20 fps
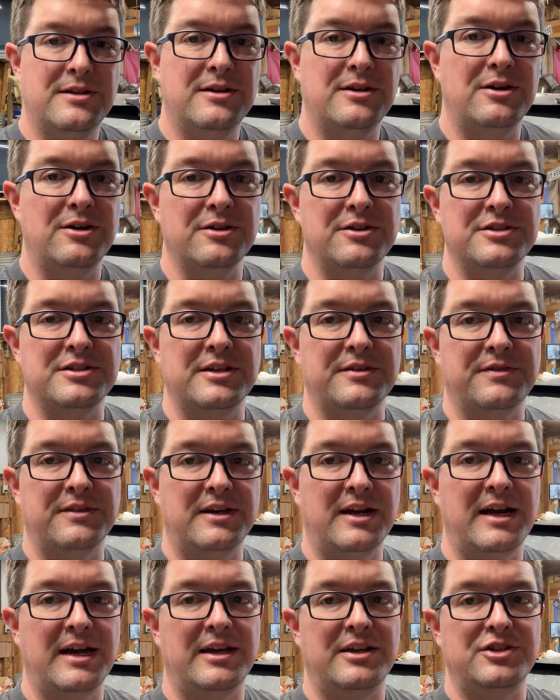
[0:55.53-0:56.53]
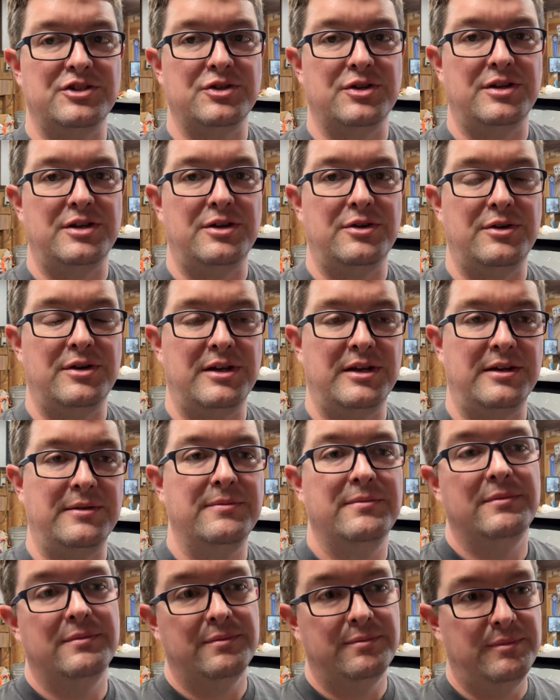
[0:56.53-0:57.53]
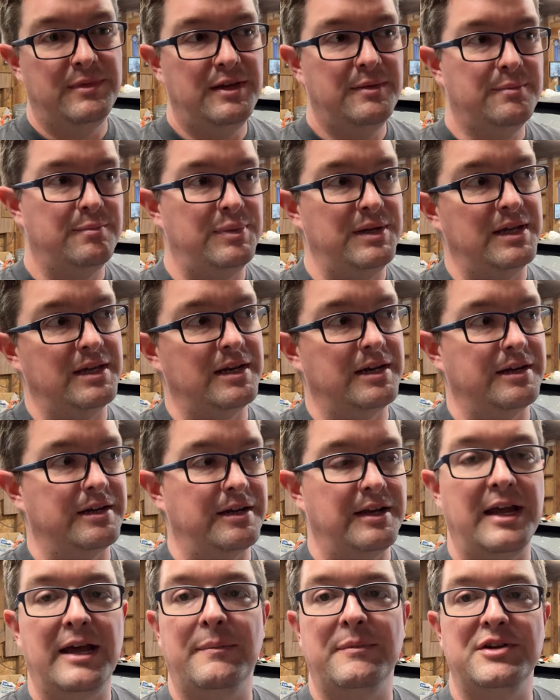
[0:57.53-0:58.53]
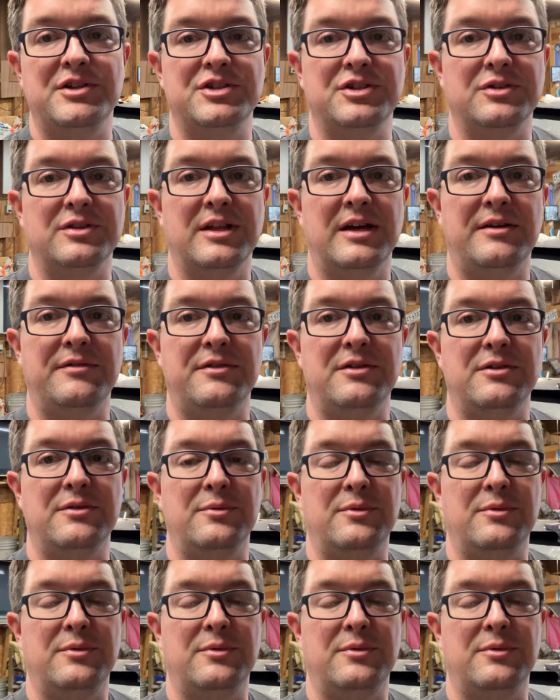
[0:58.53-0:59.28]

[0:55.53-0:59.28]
all the stuff that I enjoy doing, be it on an amateur level,